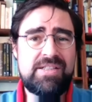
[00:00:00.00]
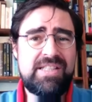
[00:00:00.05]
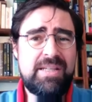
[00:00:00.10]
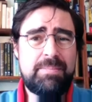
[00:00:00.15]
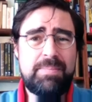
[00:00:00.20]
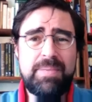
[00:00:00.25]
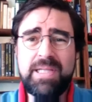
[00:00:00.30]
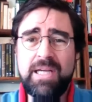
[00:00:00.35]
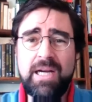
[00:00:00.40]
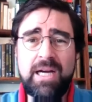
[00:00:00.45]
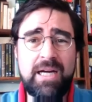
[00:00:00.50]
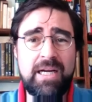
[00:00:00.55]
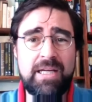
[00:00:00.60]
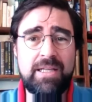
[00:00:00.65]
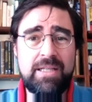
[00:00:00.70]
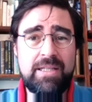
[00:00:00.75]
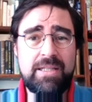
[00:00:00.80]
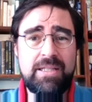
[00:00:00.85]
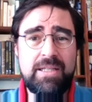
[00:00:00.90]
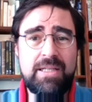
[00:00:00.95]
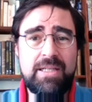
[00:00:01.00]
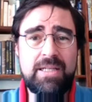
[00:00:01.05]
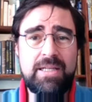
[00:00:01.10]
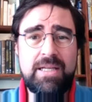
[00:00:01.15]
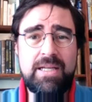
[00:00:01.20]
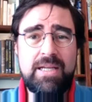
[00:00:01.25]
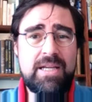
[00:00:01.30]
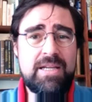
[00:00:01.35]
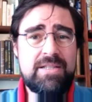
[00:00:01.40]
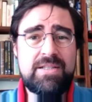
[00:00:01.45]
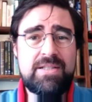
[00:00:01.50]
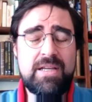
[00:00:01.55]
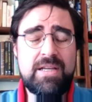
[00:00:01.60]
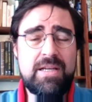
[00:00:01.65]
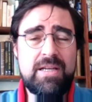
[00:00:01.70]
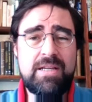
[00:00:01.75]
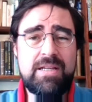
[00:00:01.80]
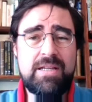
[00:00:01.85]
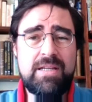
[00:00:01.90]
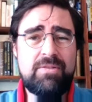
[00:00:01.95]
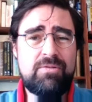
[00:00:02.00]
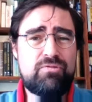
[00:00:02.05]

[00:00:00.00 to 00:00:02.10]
Yeah. CPI is a